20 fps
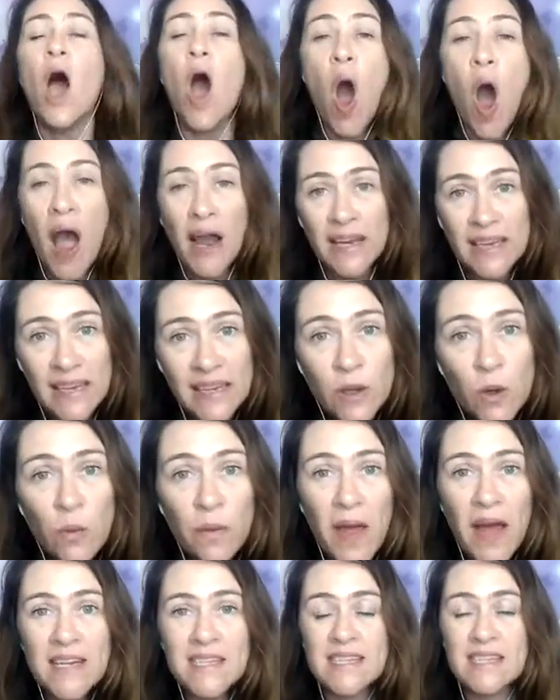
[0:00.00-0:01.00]
I healed
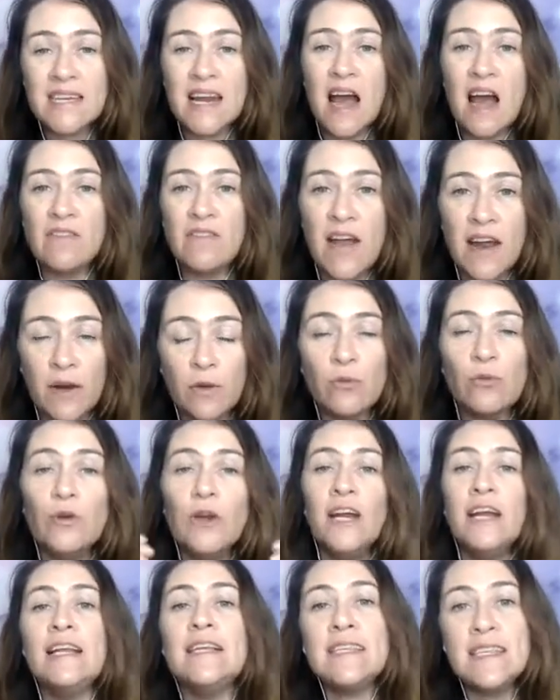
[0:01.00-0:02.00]
that stuff, and it
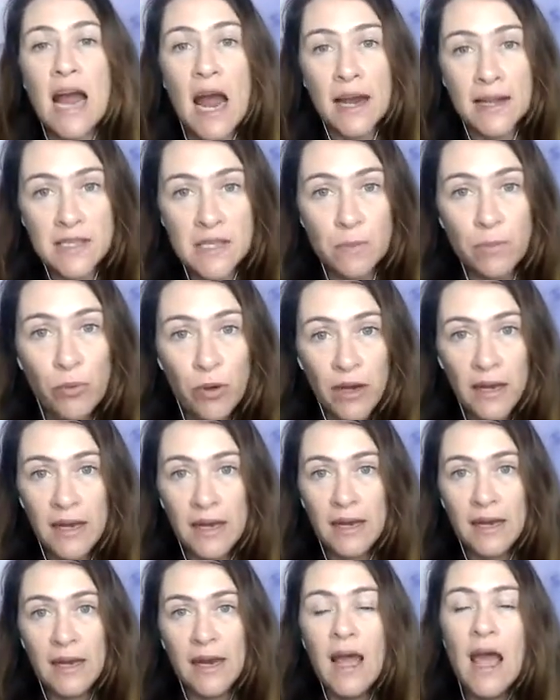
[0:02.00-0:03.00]
really started to bring
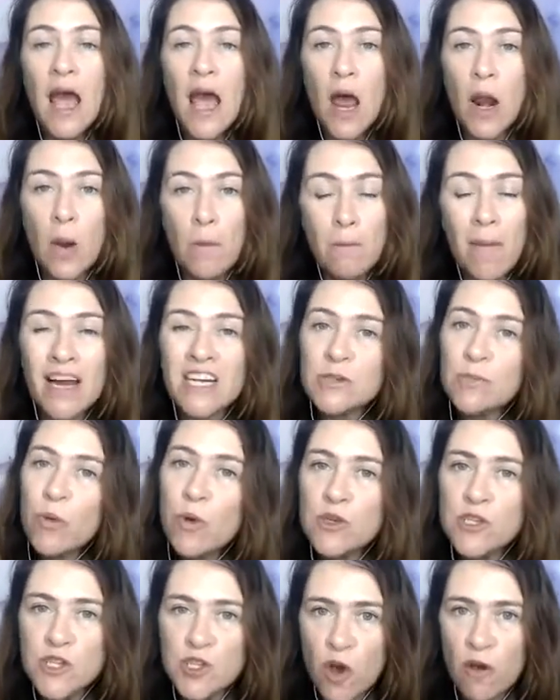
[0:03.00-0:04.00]
in much
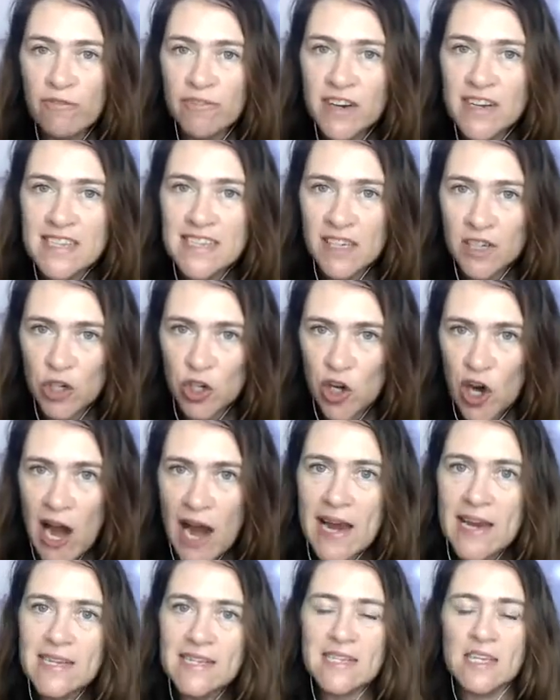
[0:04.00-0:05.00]
more softness and
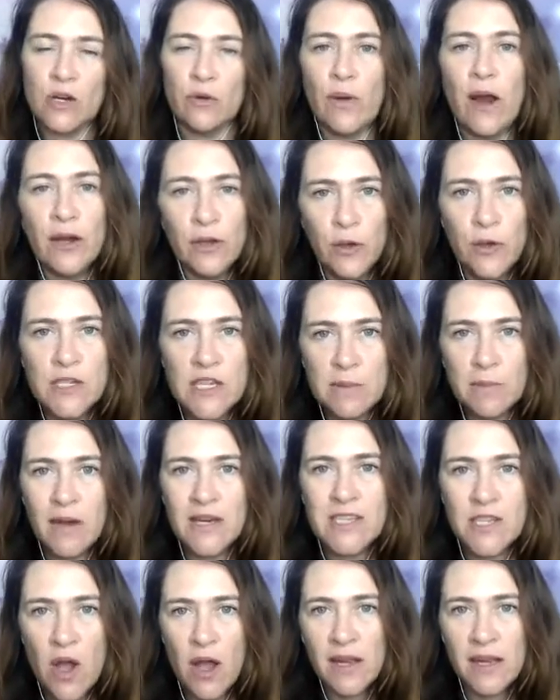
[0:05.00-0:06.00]
grace around using my
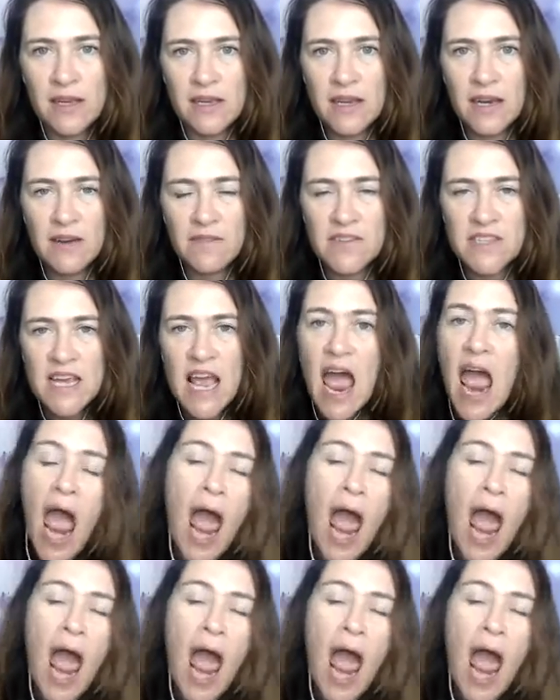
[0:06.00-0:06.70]
psychic gifts.